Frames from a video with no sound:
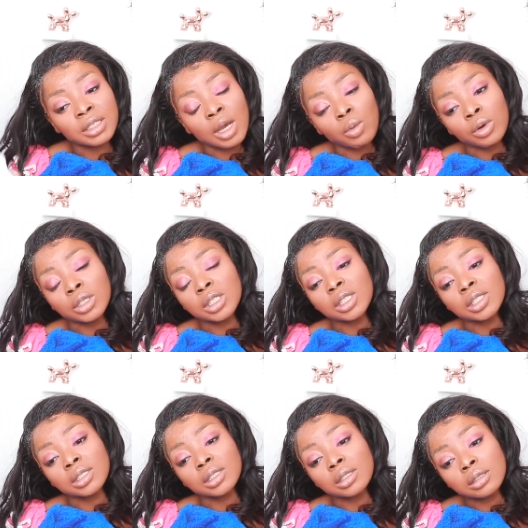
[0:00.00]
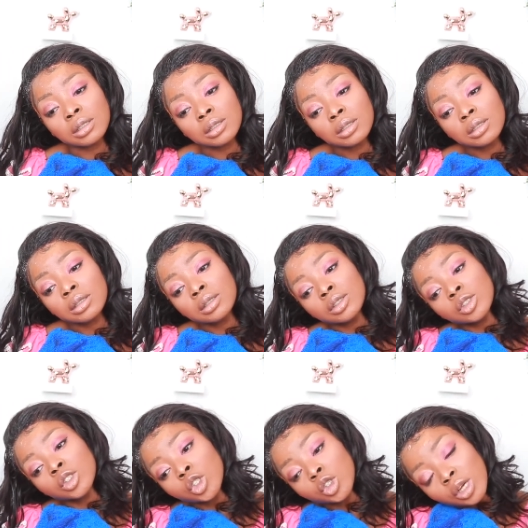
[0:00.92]
I want it
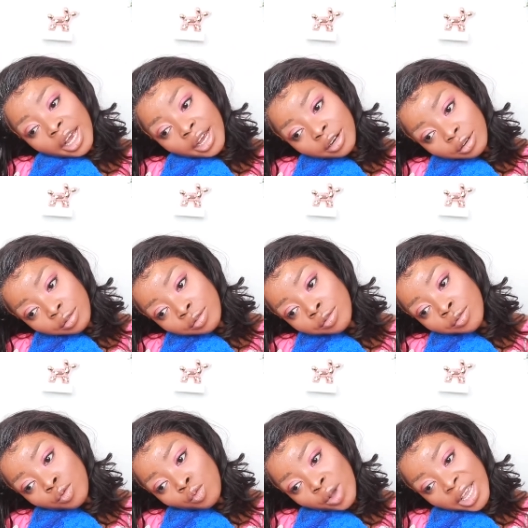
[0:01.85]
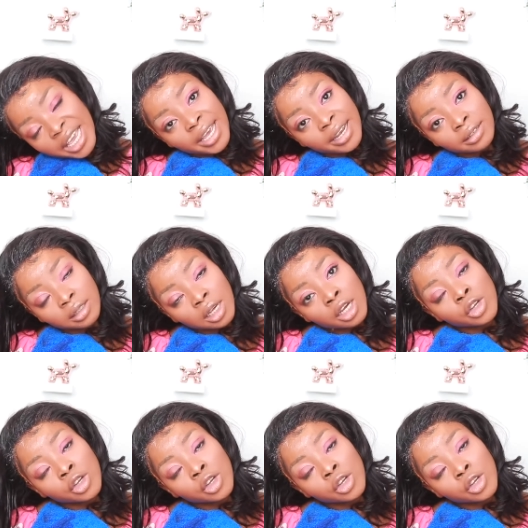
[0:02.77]
to kind of weaken.